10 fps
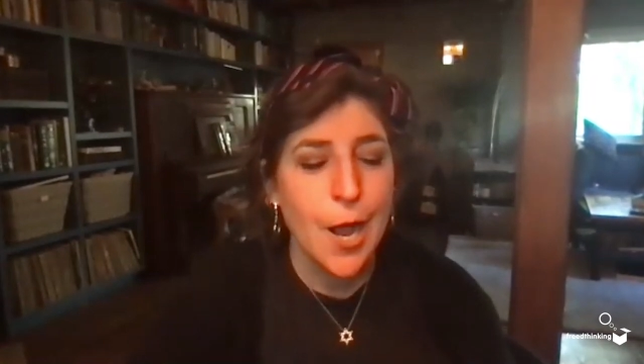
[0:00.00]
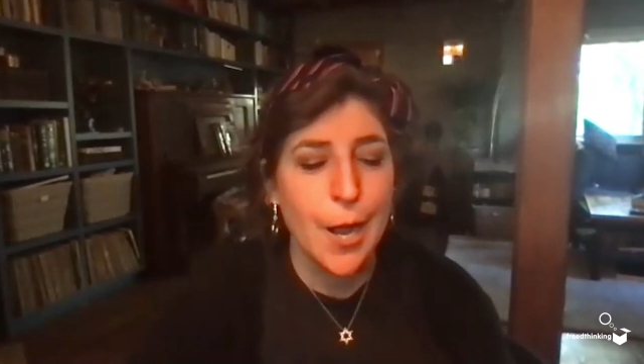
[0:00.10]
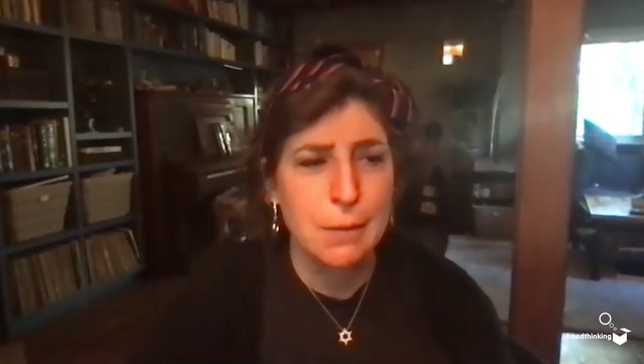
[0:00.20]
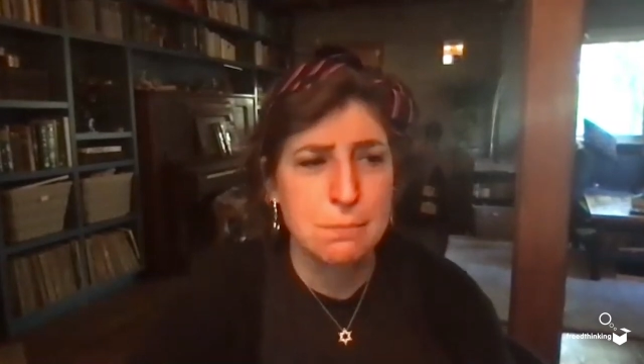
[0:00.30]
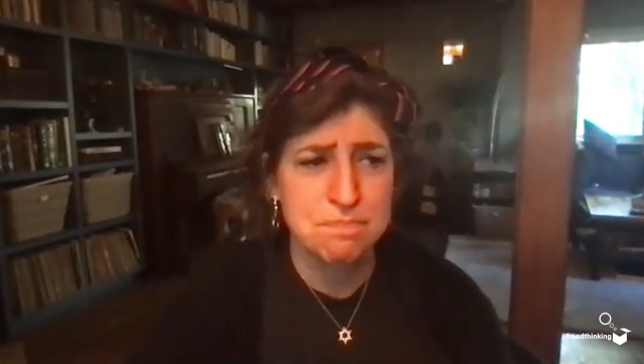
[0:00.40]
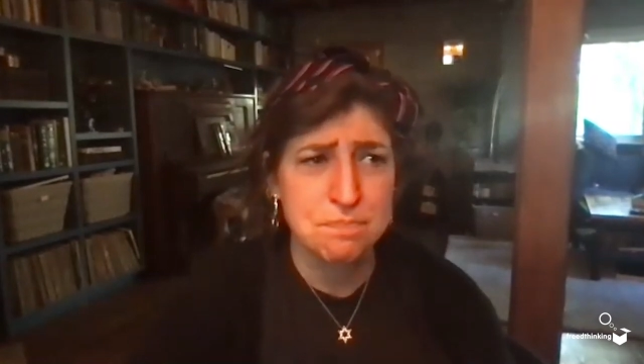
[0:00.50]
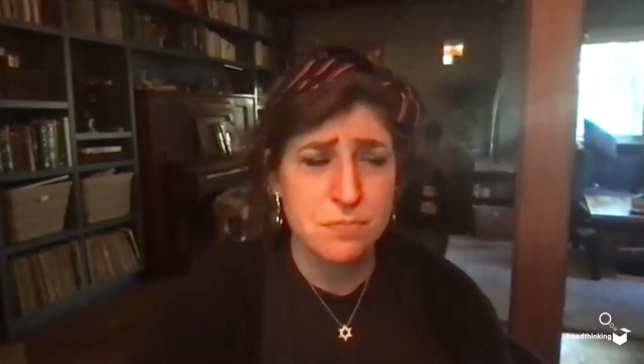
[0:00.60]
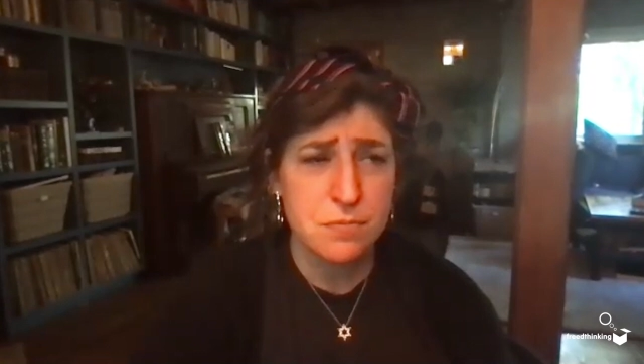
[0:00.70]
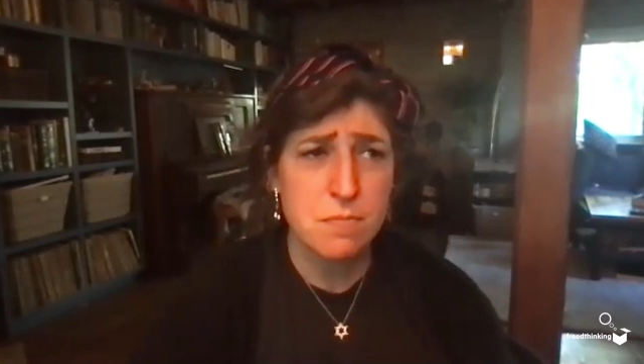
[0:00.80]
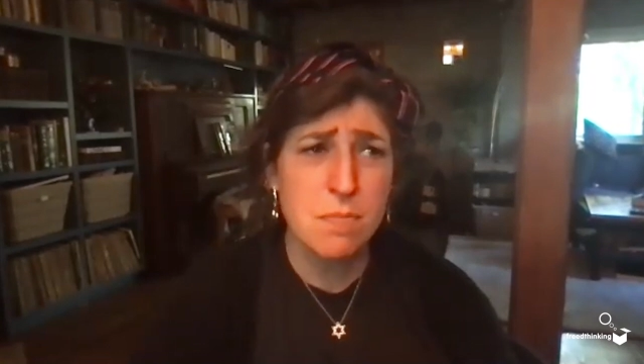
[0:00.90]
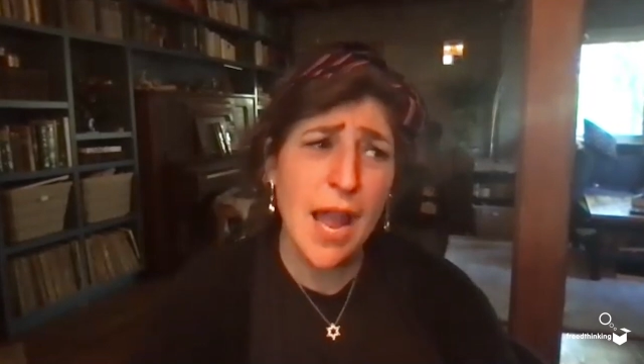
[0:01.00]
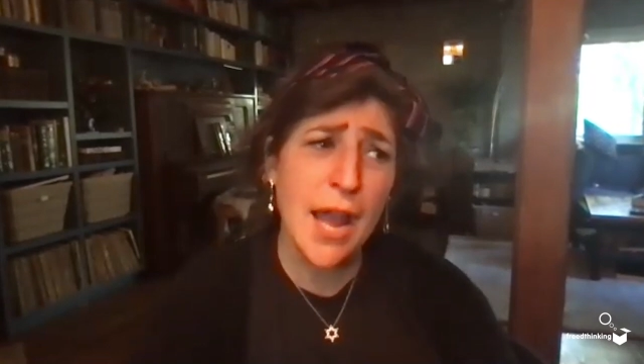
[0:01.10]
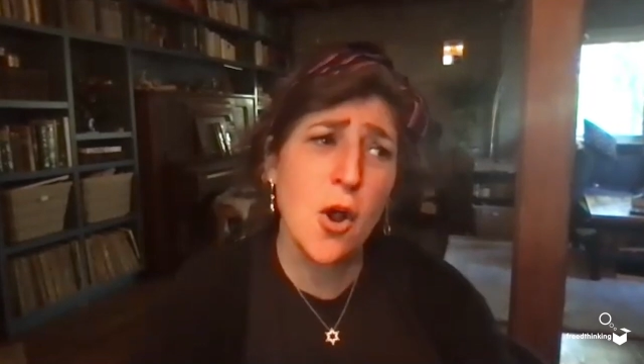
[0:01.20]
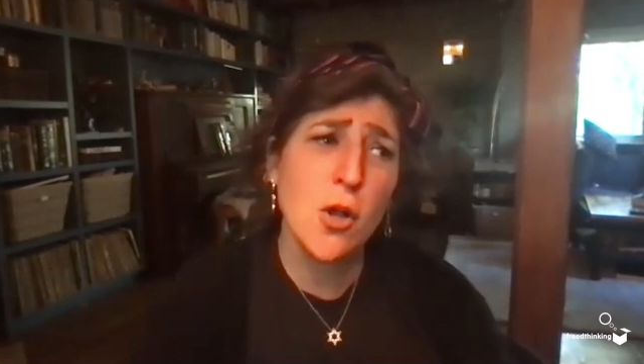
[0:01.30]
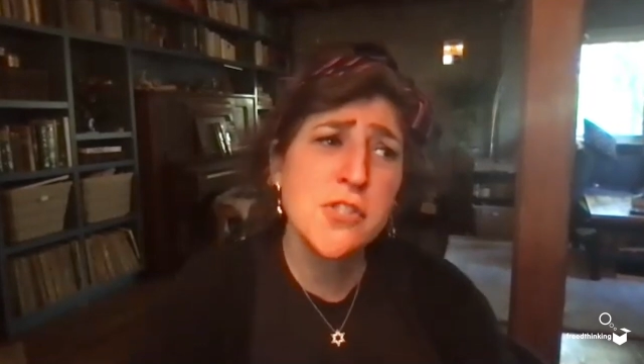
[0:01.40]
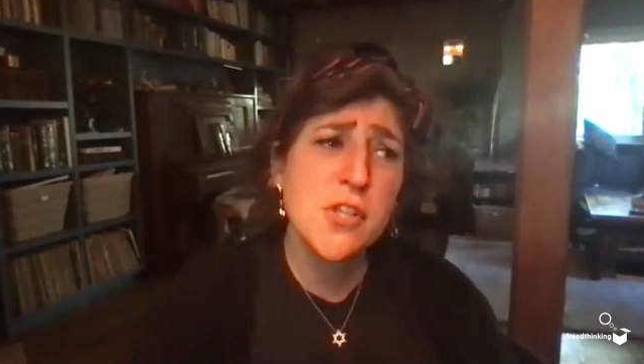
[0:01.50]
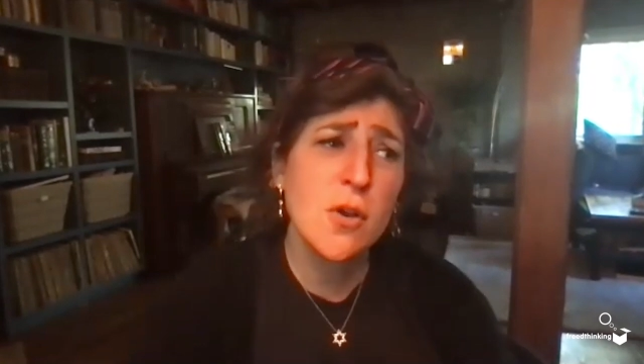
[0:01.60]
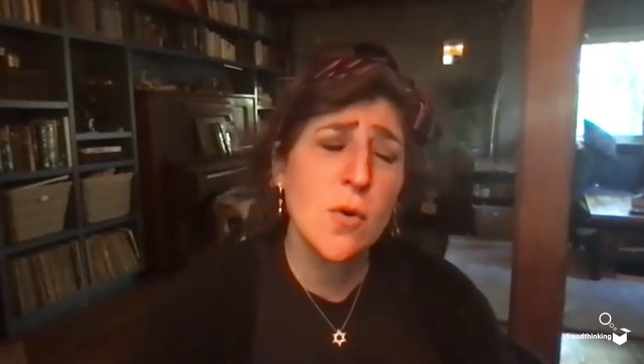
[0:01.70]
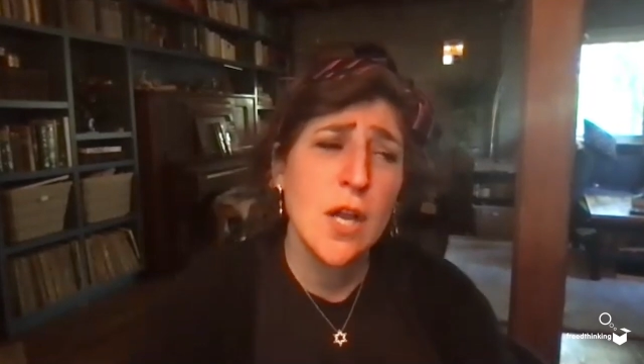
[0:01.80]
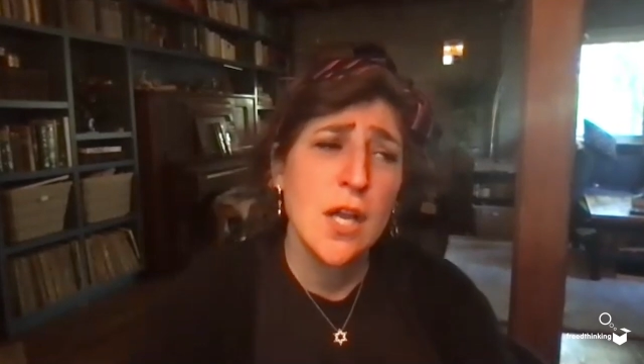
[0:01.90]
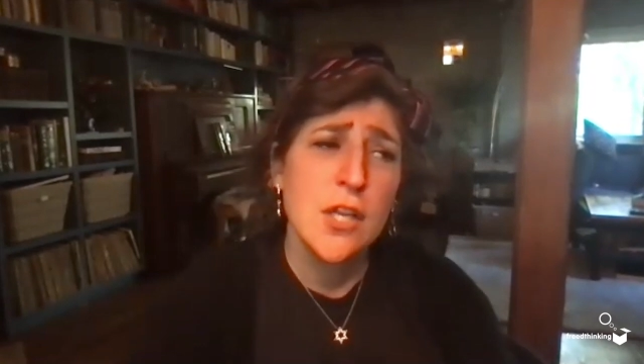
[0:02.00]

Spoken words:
And also,